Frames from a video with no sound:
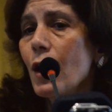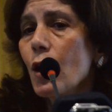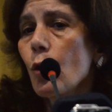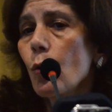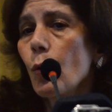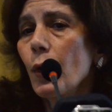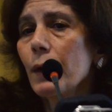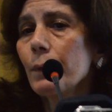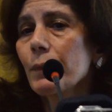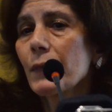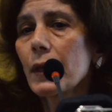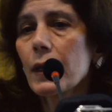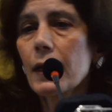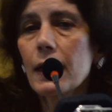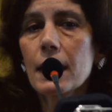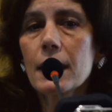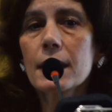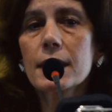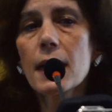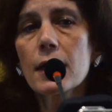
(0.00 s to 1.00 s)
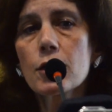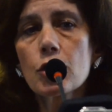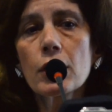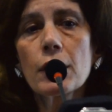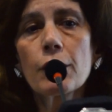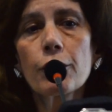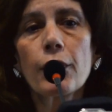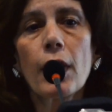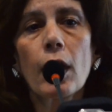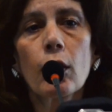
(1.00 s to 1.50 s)
Well, in such
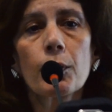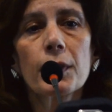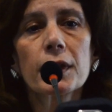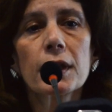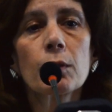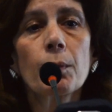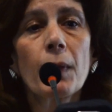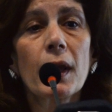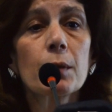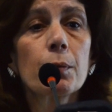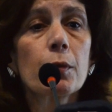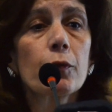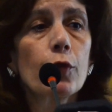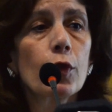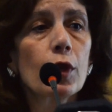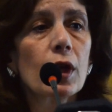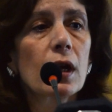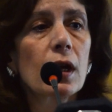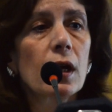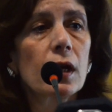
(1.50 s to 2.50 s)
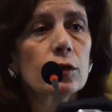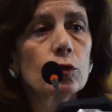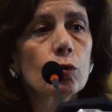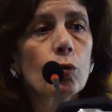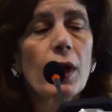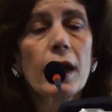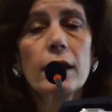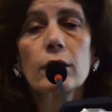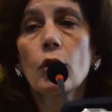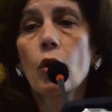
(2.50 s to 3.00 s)
an environment, it might be very hard to
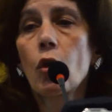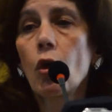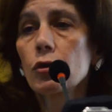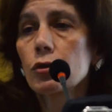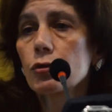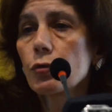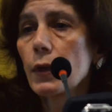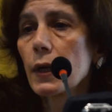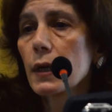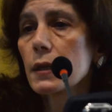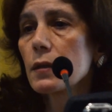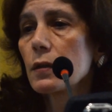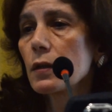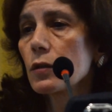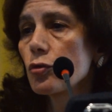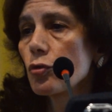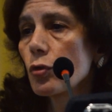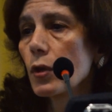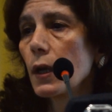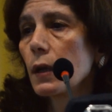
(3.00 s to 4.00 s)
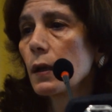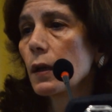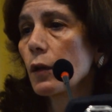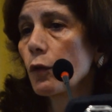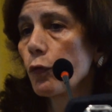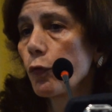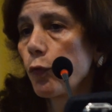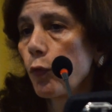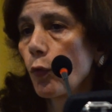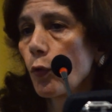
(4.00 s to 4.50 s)
write contracts that you can
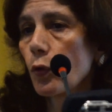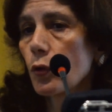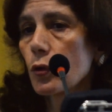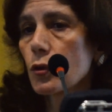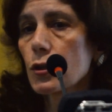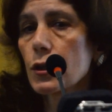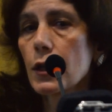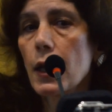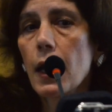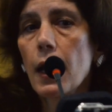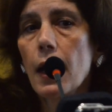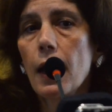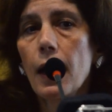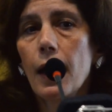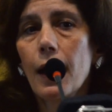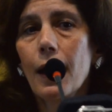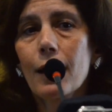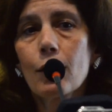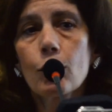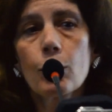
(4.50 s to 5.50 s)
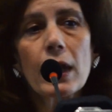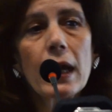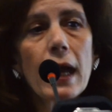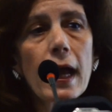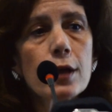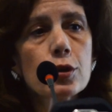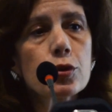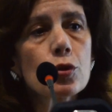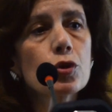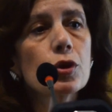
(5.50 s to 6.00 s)
enforce.
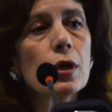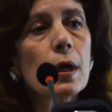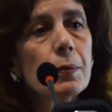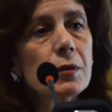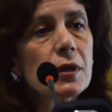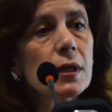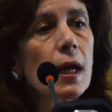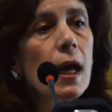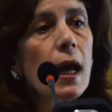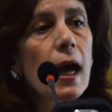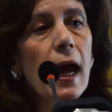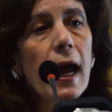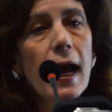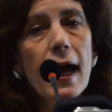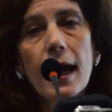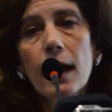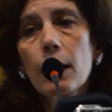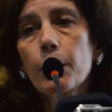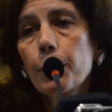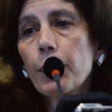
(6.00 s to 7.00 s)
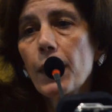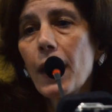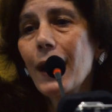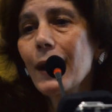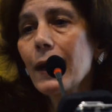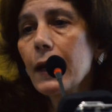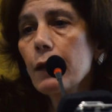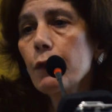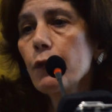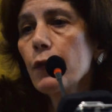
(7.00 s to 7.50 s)
Relationships help
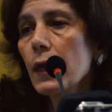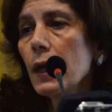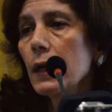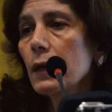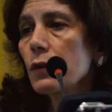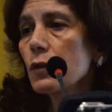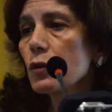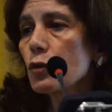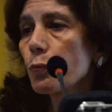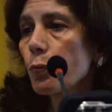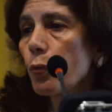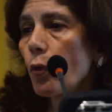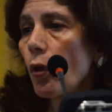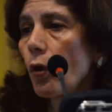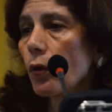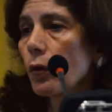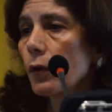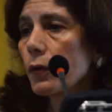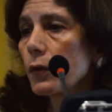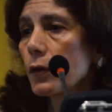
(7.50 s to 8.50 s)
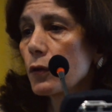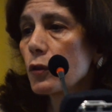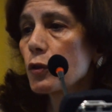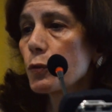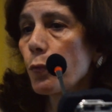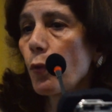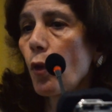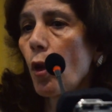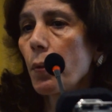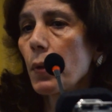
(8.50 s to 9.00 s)
alleviate this
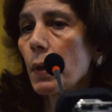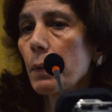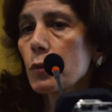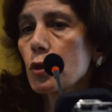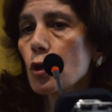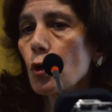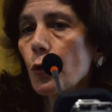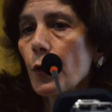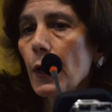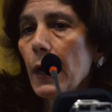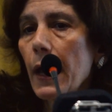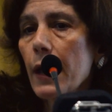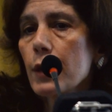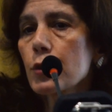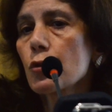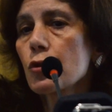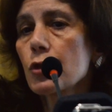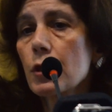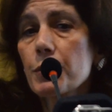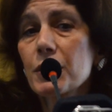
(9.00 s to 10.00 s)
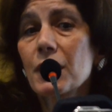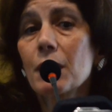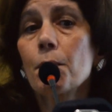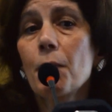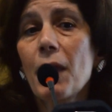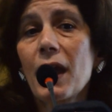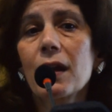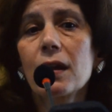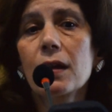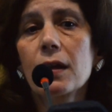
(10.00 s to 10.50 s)
problem. So relationships in
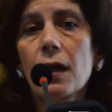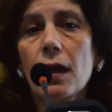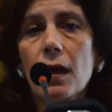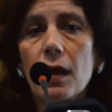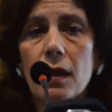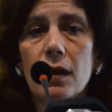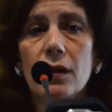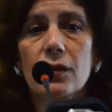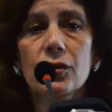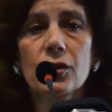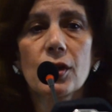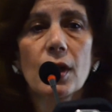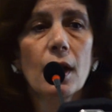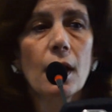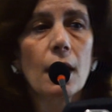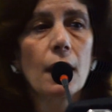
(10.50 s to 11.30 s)
many cases